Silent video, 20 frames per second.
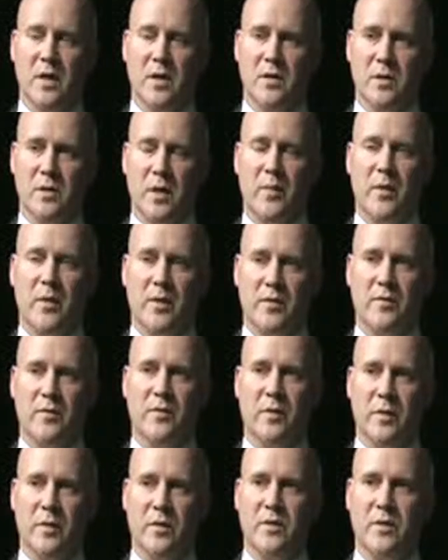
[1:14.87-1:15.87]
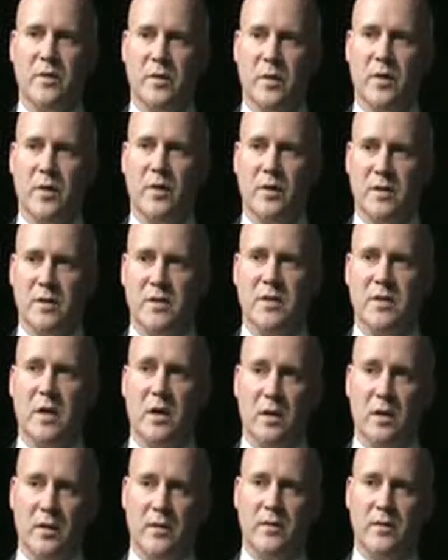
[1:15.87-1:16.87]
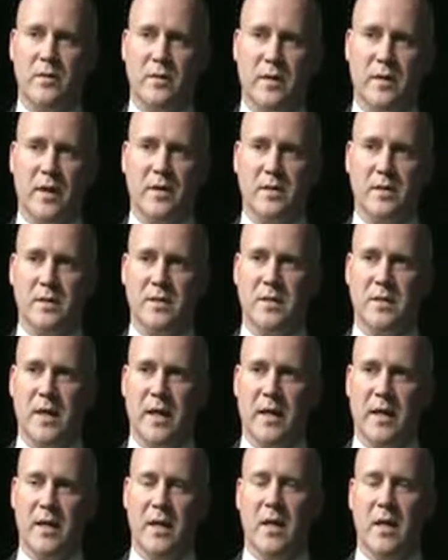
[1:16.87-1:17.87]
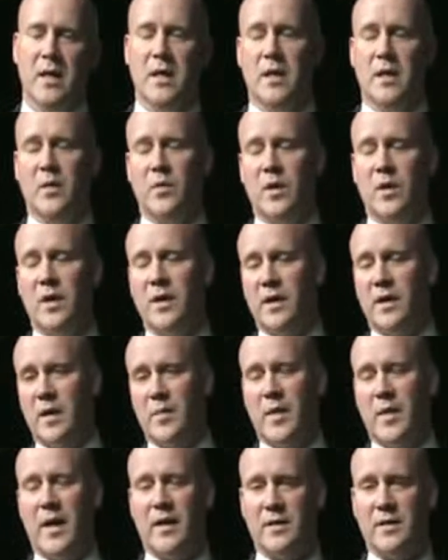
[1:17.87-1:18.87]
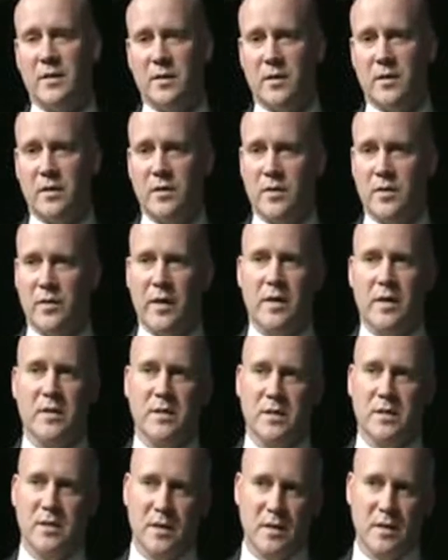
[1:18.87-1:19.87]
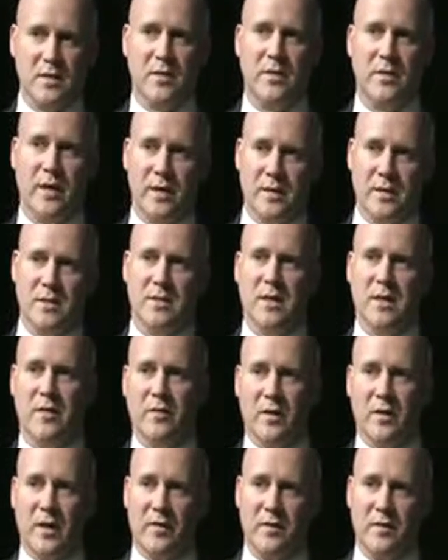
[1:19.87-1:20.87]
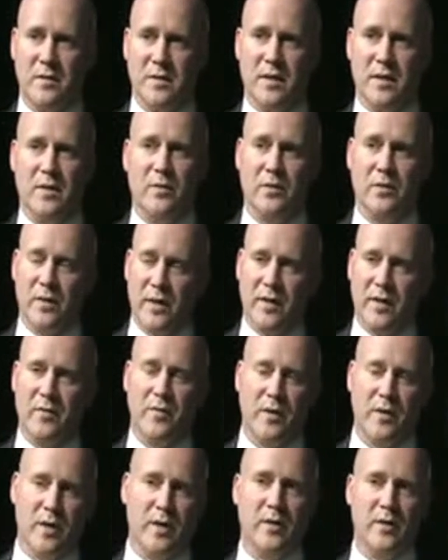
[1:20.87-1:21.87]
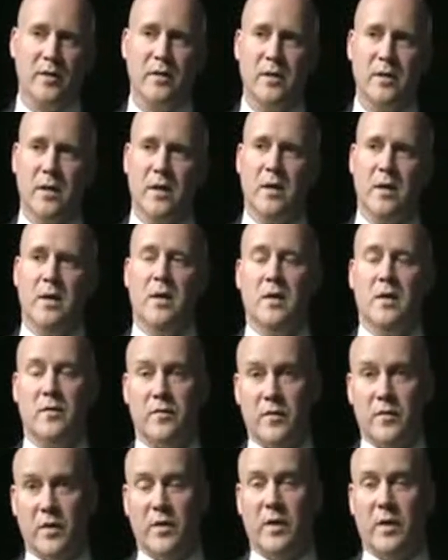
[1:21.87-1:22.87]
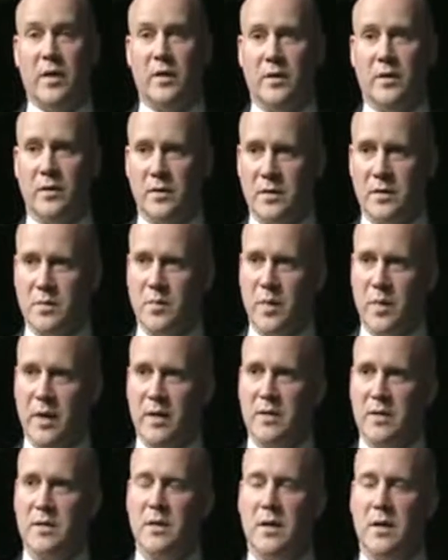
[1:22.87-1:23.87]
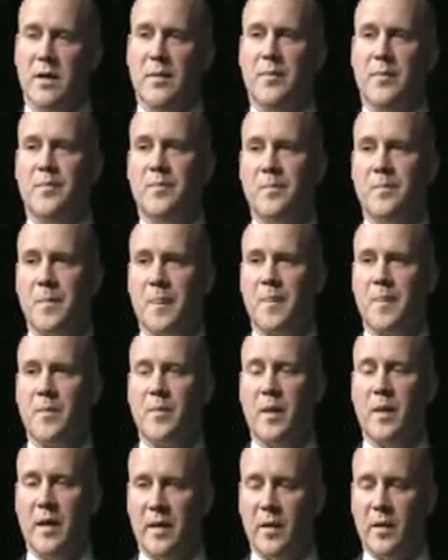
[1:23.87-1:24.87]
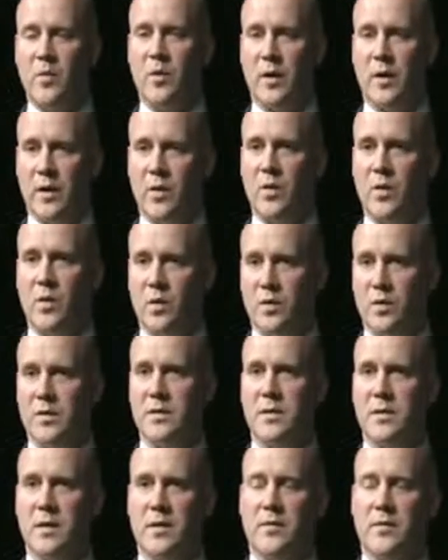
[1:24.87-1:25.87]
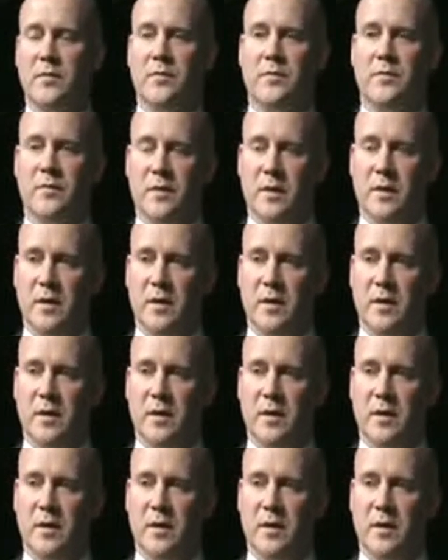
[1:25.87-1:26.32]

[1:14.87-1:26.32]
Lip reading: So I'm looking forward to a good, solid 2010. You know, we're not going to get back to the 2006, 2007 levels, I don't think, for another few years, but I think we're on a course of